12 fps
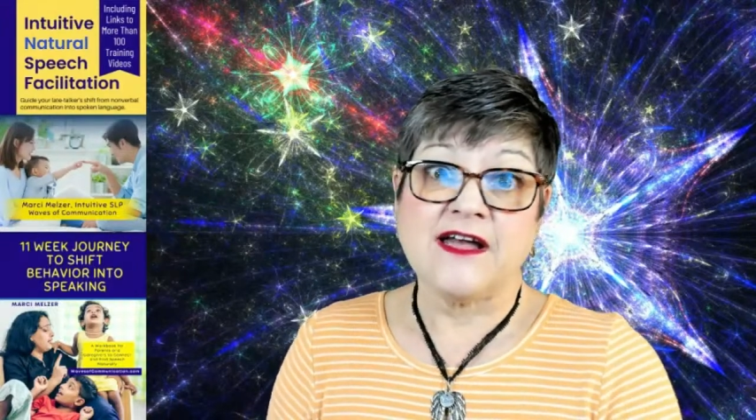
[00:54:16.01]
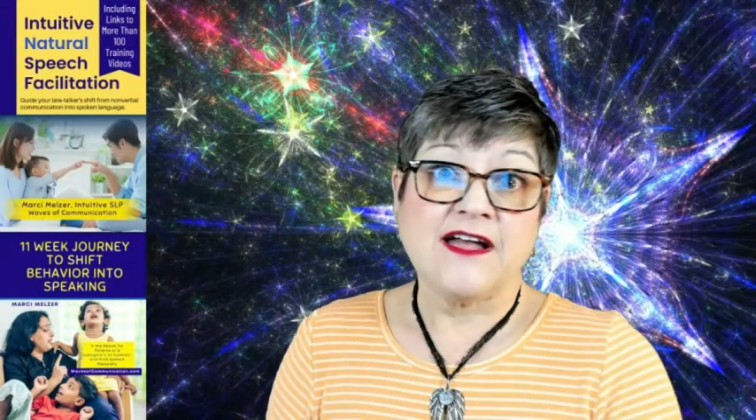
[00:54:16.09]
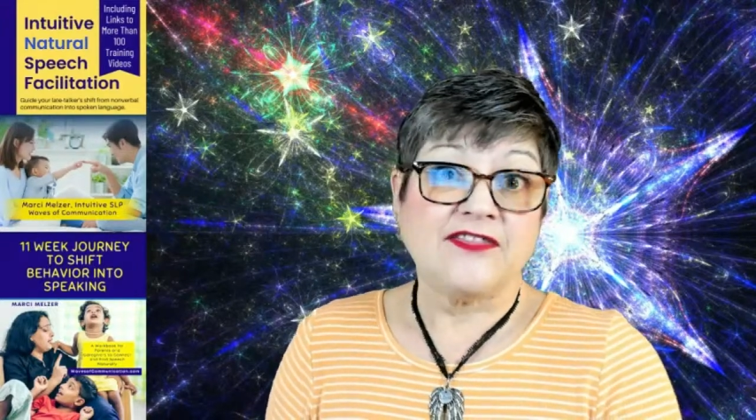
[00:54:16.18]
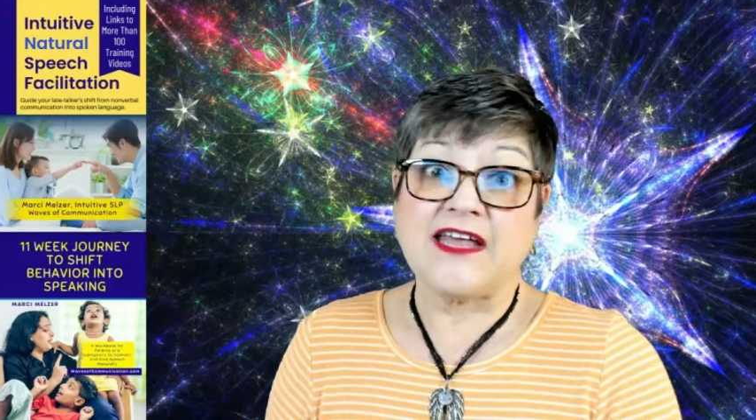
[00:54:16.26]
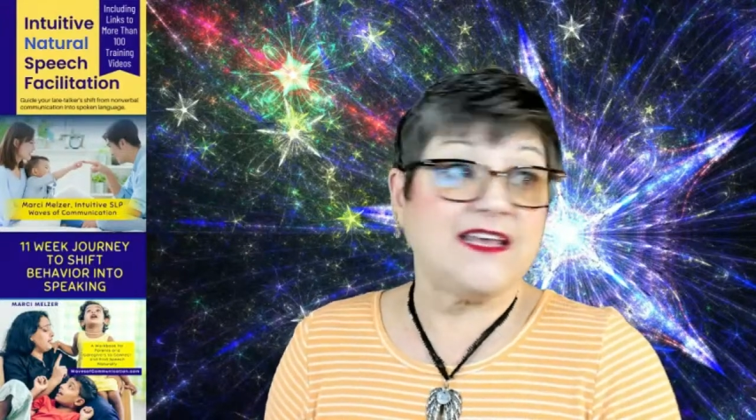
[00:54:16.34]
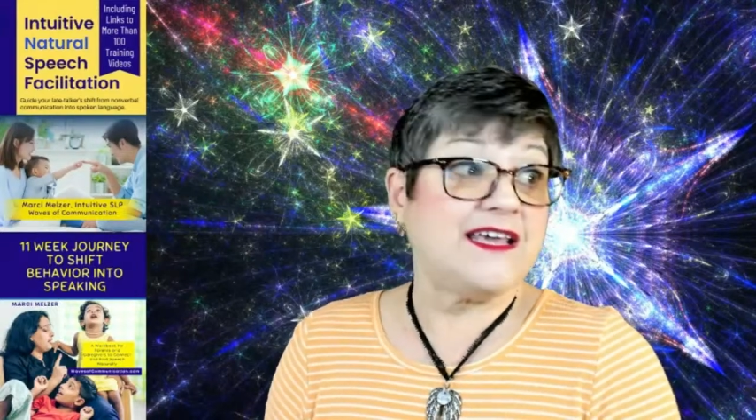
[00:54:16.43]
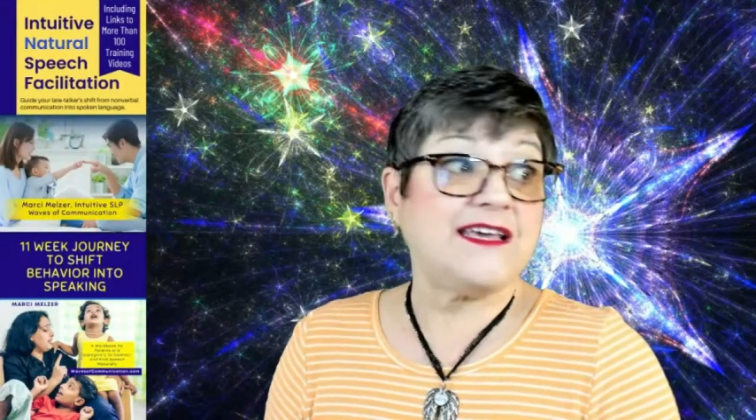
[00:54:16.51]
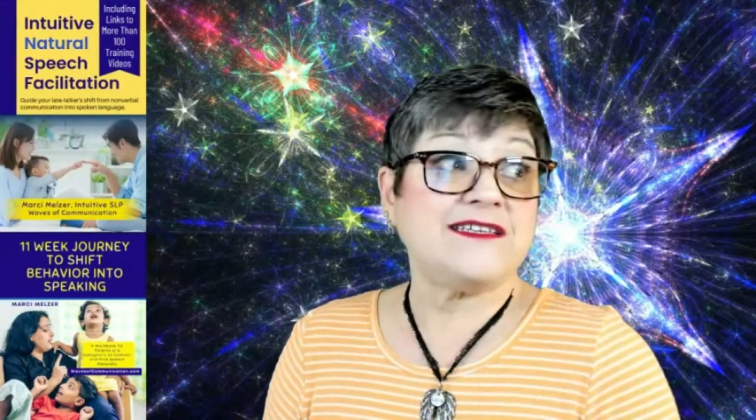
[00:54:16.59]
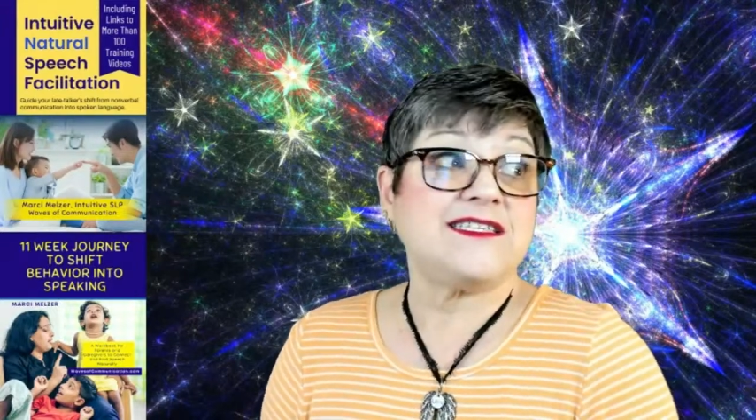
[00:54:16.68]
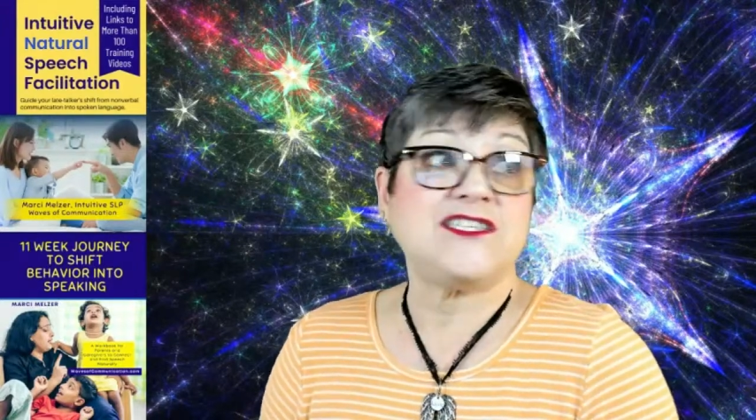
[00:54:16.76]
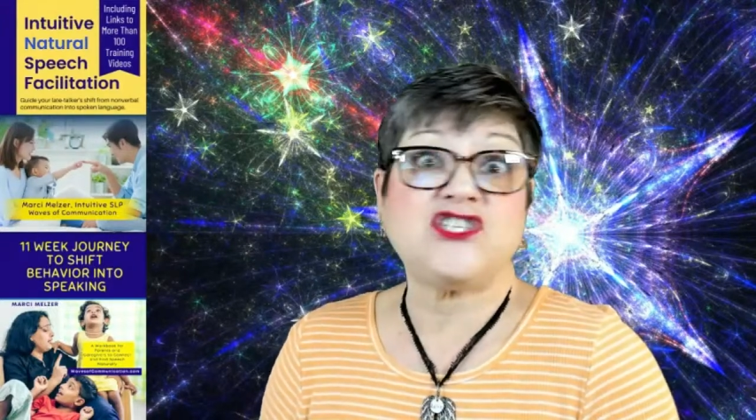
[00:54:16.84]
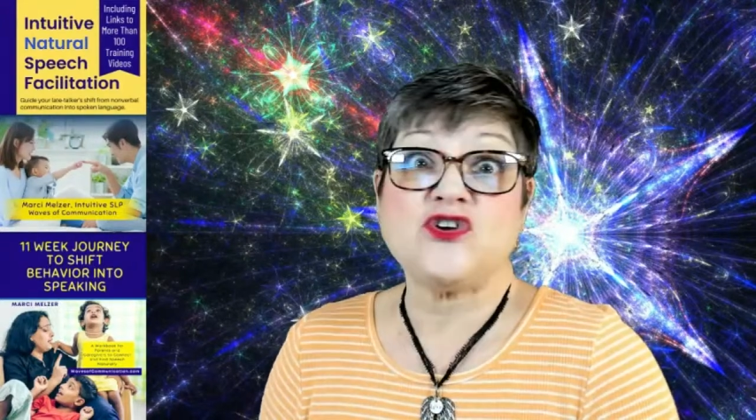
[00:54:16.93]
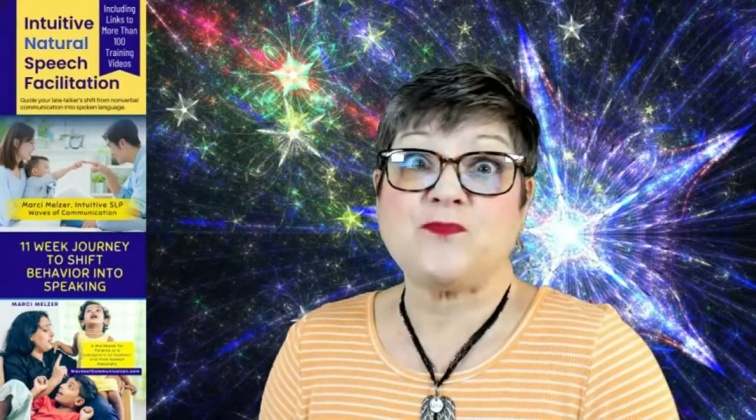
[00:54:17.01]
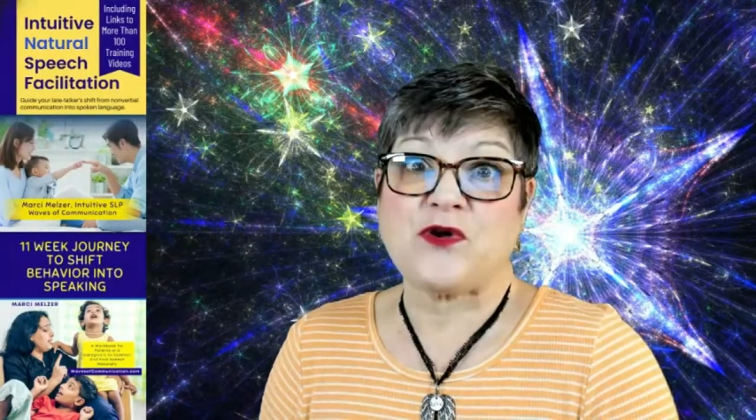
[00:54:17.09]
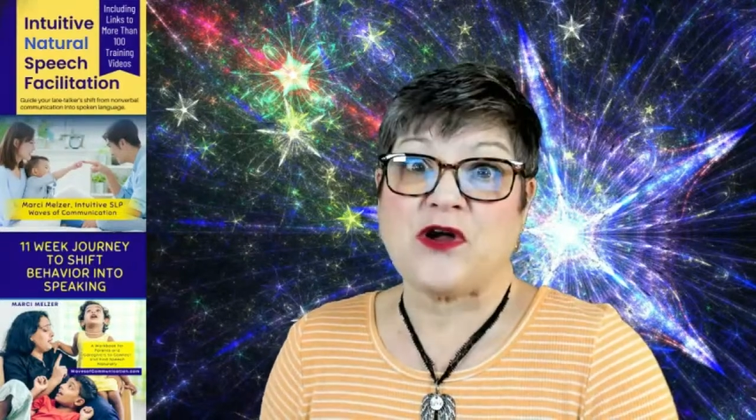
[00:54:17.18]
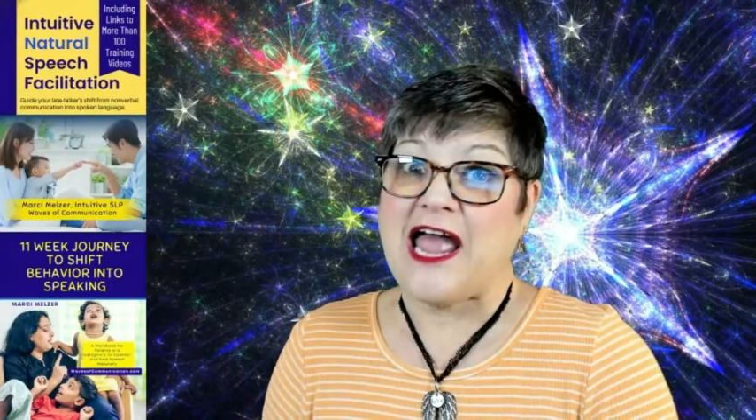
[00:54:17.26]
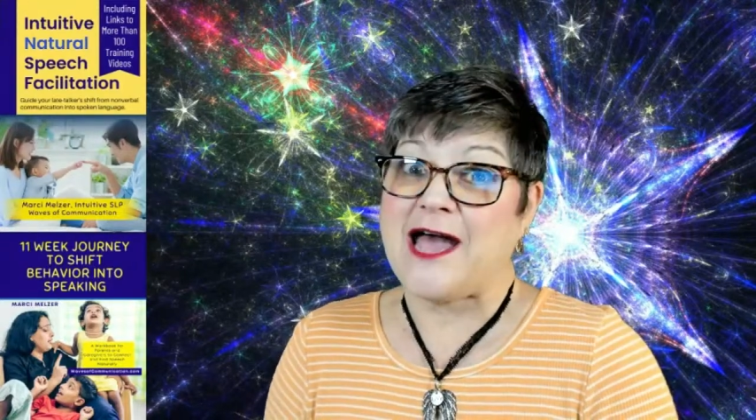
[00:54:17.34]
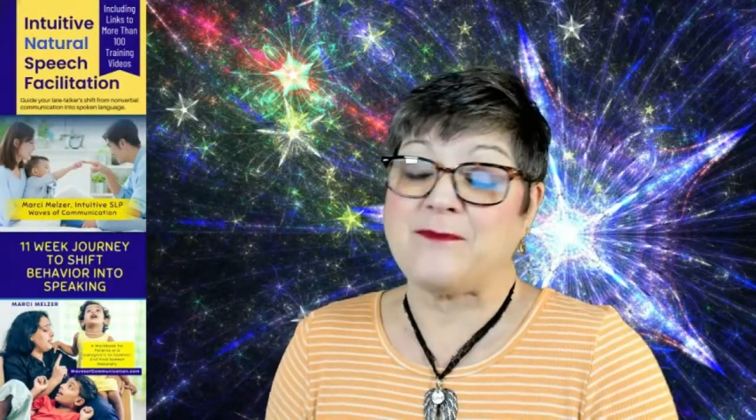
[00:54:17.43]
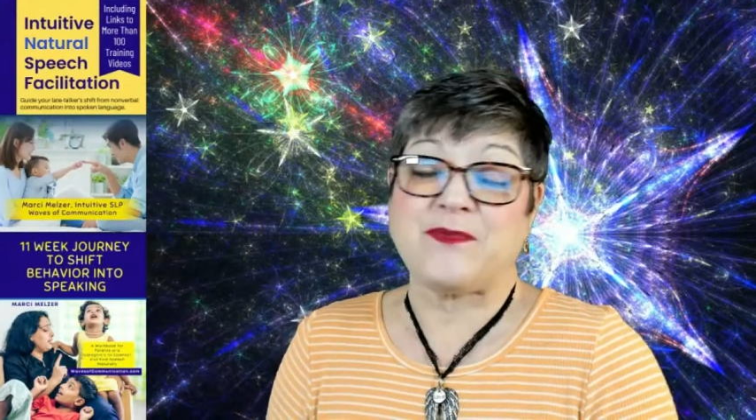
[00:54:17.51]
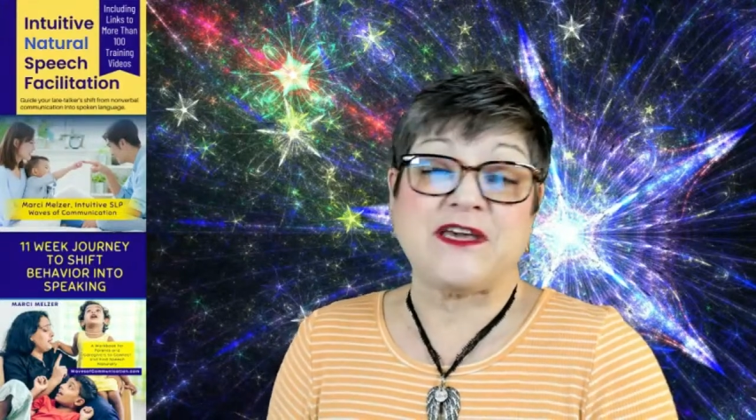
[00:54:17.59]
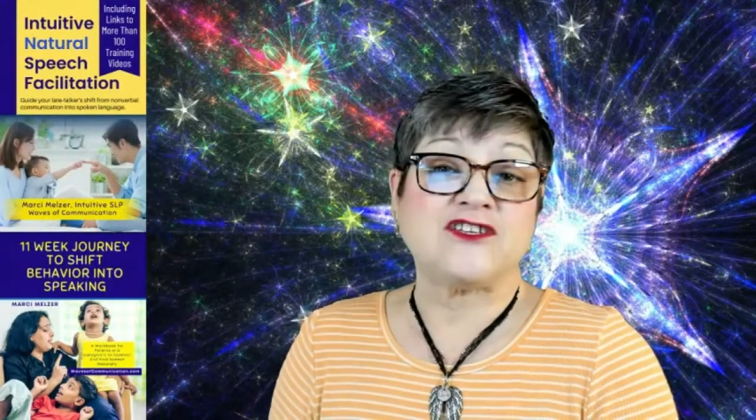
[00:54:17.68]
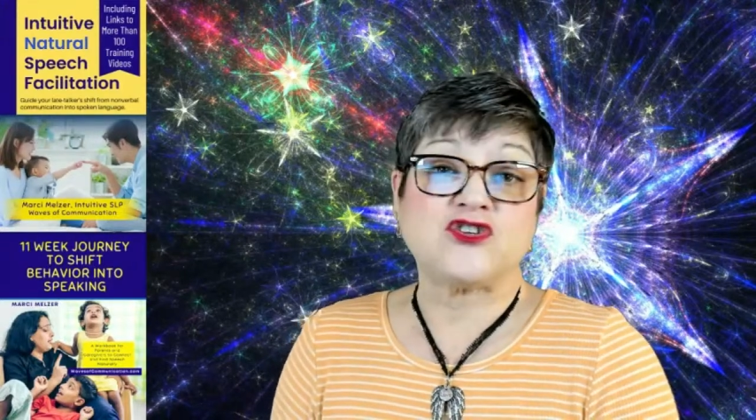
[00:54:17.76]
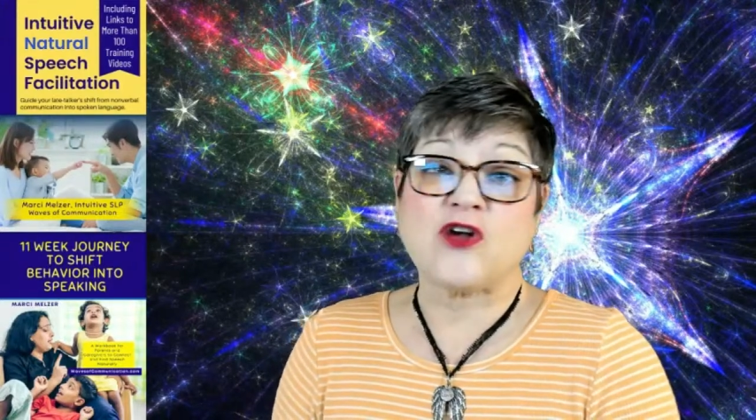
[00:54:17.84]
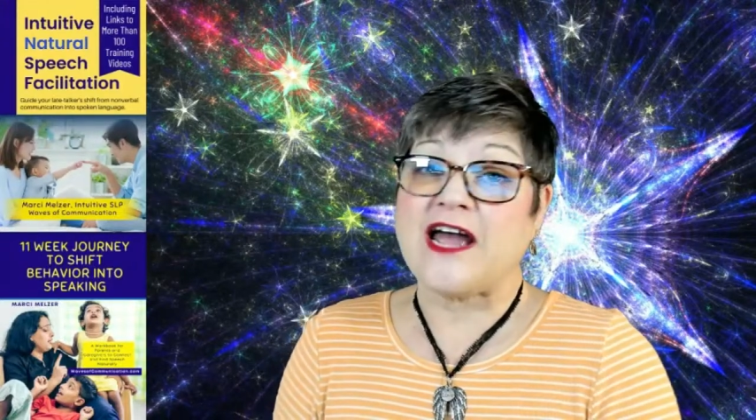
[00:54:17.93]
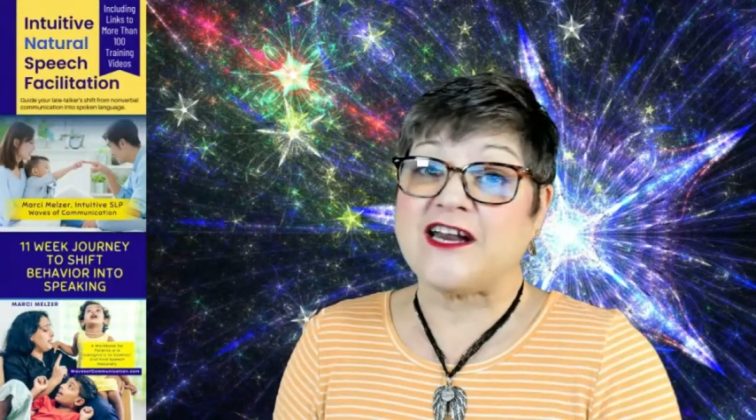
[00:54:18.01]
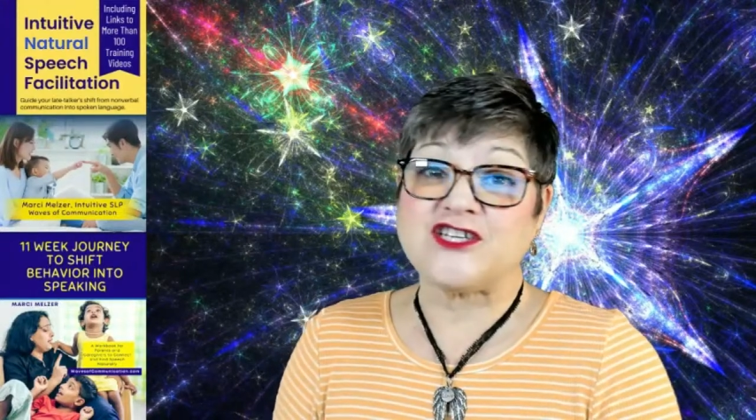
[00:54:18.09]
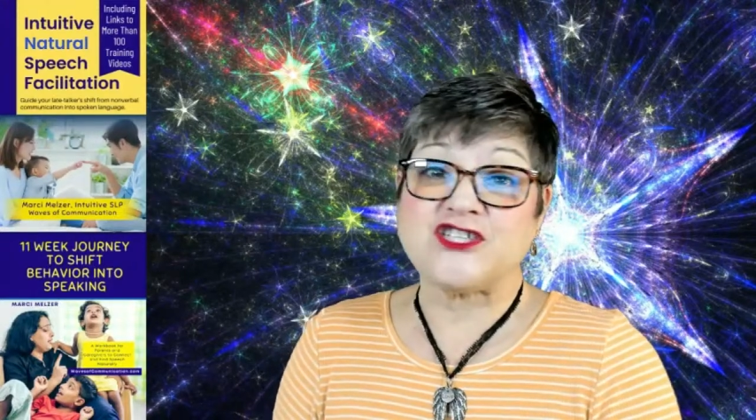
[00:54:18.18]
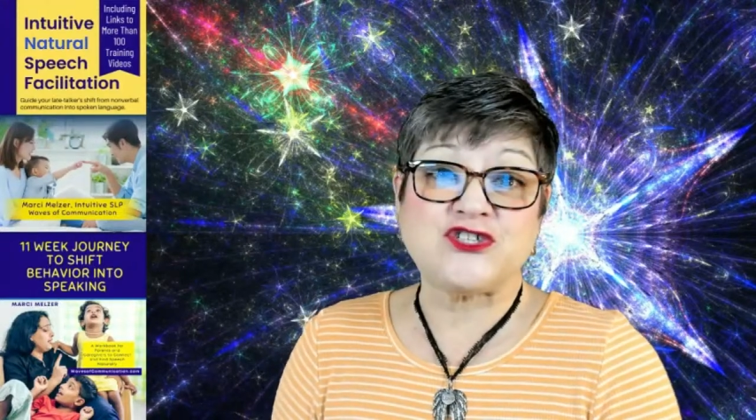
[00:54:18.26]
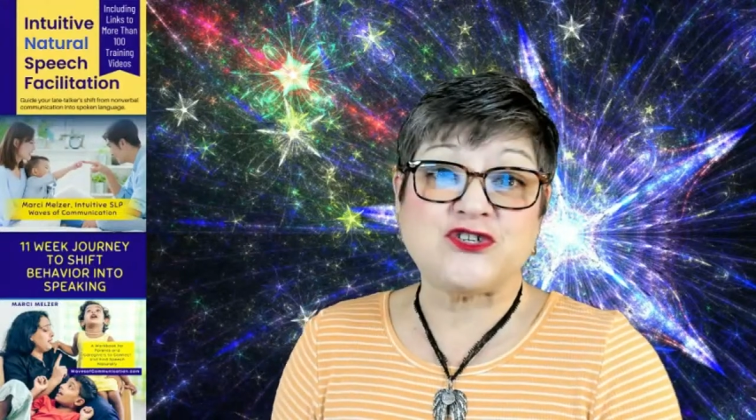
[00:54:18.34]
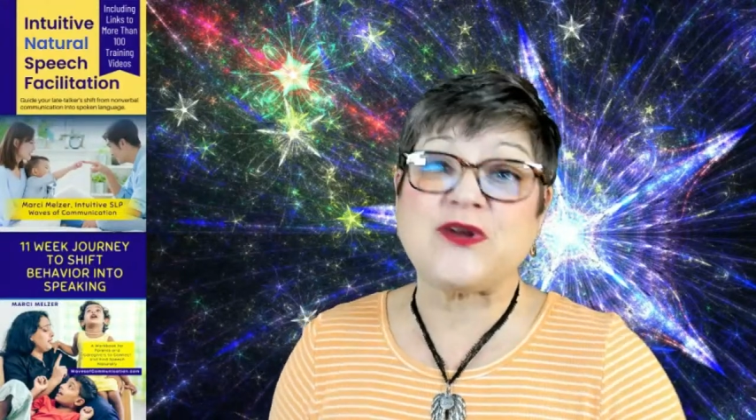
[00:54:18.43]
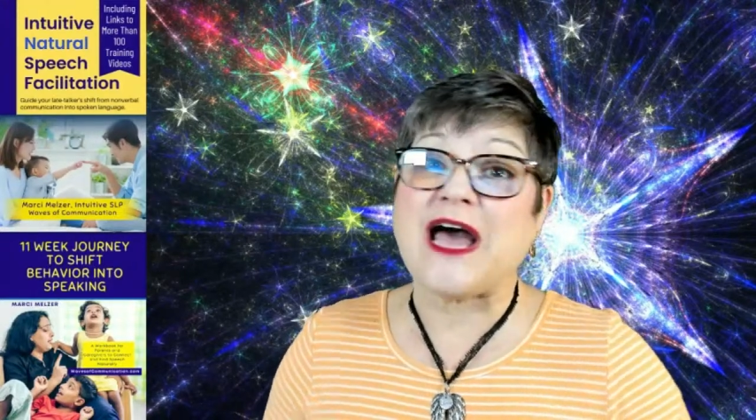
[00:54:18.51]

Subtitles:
that is super happy and trying to shoot